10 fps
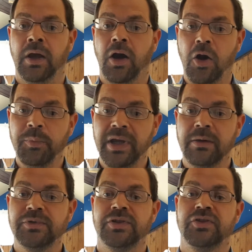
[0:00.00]
I'll be
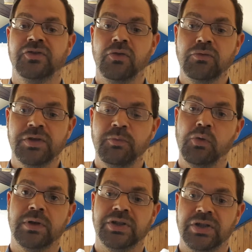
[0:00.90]
able to source
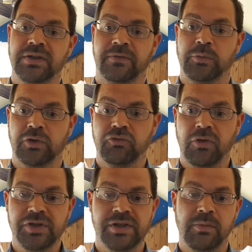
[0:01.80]
mortgages from
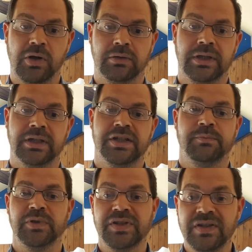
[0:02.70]
across the market
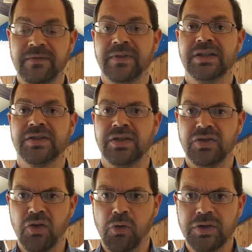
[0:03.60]
specific to
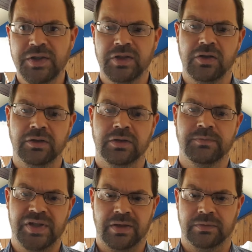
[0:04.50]
your
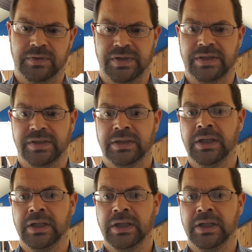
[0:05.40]
circumstances,